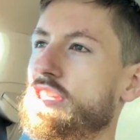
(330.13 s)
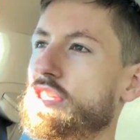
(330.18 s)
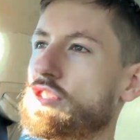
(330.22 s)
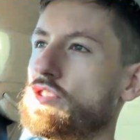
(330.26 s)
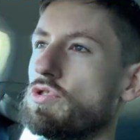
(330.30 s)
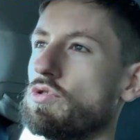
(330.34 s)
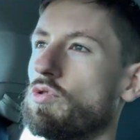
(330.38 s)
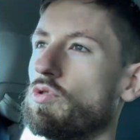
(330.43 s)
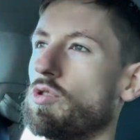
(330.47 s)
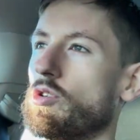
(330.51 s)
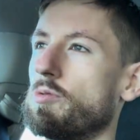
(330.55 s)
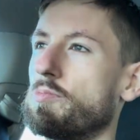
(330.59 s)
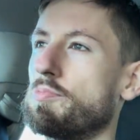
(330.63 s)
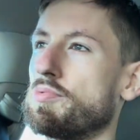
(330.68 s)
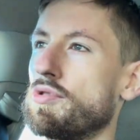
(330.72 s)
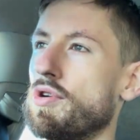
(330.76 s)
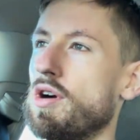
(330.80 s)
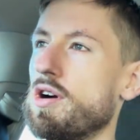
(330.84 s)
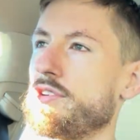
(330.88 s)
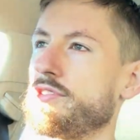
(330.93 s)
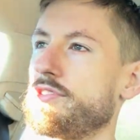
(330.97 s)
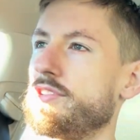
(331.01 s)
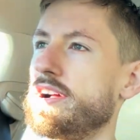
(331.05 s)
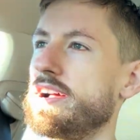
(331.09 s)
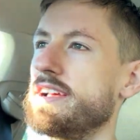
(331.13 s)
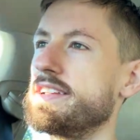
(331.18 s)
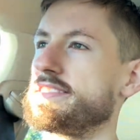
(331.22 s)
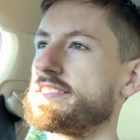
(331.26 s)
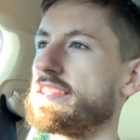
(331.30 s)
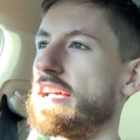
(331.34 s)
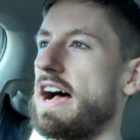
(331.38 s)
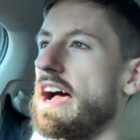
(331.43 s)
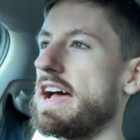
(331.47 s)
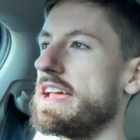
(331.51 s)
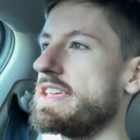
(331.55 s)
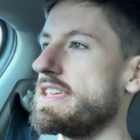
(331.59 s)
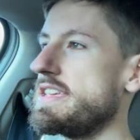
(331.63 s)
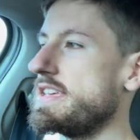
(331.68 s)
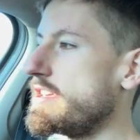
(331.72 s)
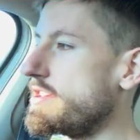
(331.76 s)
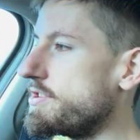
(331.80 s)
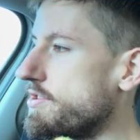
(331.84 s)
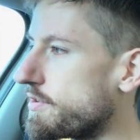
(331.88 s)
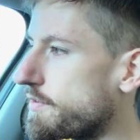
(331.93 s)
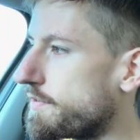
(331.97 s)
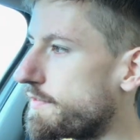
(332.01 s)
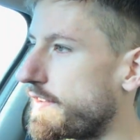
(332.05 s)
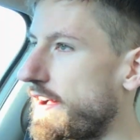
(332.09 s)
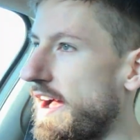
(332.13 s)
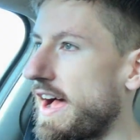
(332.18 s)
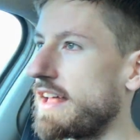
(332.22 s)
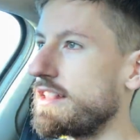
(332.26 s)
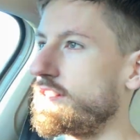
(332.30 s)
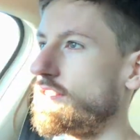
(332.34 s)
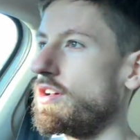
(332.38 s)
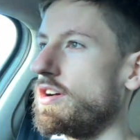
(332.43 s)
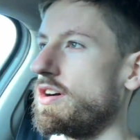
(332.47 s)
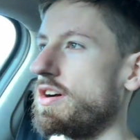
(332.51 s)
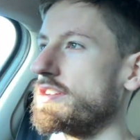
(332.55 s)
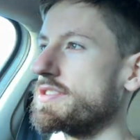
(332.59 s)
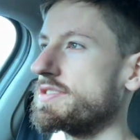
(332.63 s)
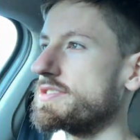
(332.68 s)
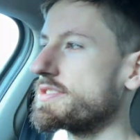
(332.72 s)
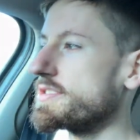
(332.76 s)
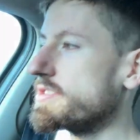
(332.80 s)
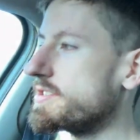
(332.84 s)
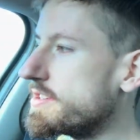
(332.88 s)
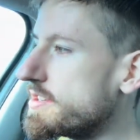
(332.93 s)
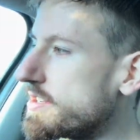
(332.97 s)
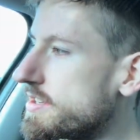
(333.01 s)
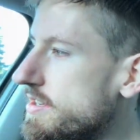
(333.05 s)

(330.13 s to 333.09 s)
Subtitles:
your progress, i.e. your fat loss.